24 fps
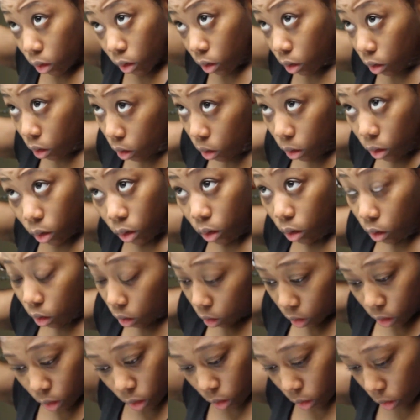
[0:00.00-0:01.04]
and I'll
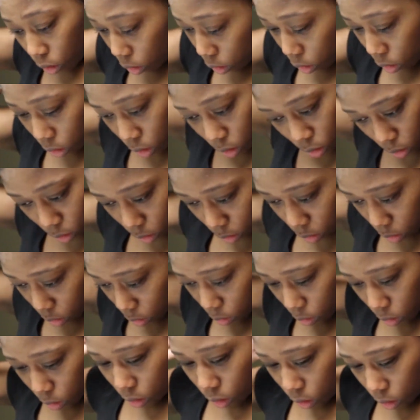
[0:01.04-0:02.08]
probably leave it
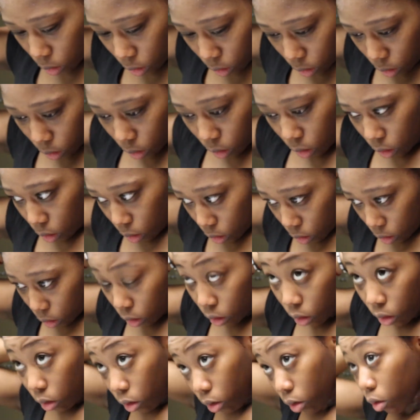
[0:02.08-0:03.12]
on for
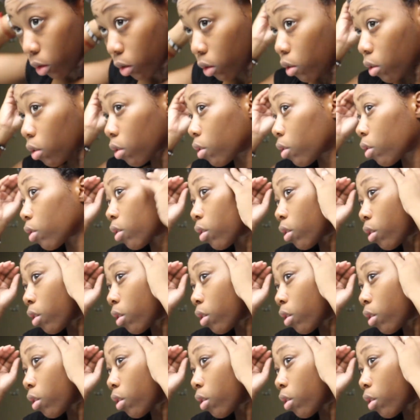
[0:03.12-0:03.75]
about